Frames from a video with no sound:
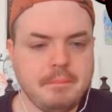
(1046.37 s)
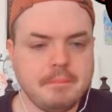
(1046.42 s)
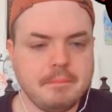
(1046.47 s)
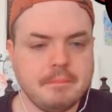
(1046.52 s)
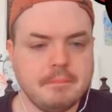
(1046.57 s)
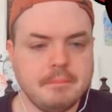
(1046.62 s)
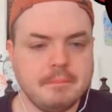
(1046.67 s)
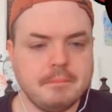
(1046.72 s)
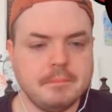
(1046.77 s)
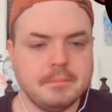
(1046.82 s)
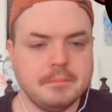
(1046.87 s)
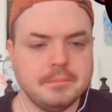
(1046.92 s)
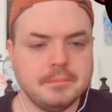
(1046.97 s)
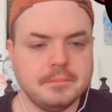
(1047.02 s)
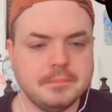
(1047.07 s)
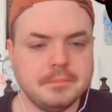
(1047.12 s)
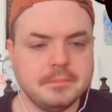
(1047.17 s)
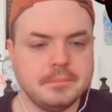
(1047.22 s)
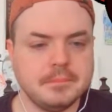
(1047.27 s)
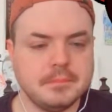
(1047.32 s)

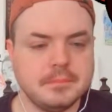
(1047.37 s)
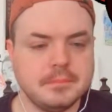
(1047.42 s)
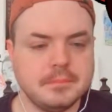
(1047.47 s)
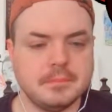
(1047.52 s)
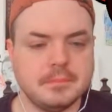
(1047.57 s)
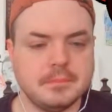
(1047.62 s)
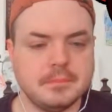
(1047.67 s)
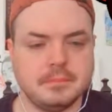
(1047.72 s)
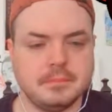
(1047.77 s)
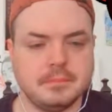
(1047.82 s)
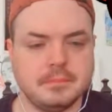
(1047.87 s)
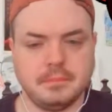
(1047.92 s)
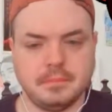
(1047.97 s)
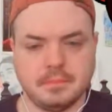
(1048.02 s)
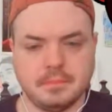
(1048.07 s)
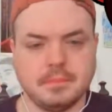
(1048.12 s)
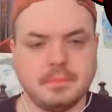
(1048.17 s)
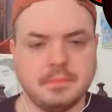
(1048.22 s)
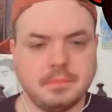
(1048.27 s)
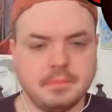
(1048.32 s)

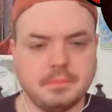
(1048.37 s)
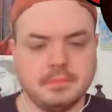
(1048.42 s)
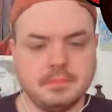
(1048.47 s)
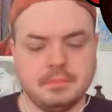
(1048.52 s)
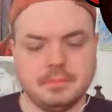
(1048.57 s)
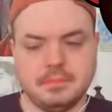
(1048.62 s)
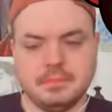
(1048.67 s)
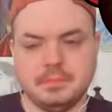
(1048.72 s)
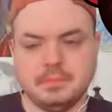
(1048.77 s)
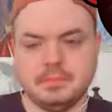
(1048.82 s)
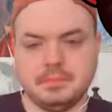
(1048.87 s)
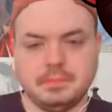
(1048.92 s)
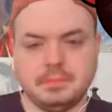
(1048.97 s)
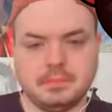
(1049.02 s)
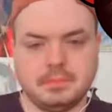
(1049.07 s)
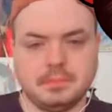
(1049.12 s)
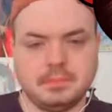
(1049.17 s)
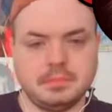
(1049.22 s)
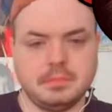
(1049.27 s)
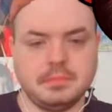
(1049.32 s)

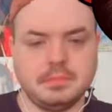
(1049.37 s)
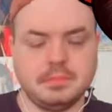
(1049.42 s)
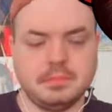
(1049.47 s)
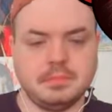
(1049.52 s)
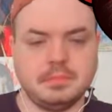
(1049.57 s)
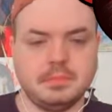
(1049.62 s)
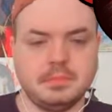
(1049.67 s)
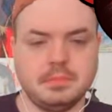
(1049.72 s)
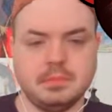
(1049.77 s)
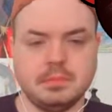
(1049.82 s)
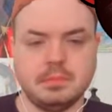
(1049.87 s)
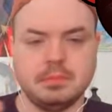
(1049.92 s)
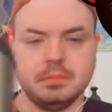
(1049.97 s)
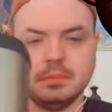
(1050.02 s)
(silent)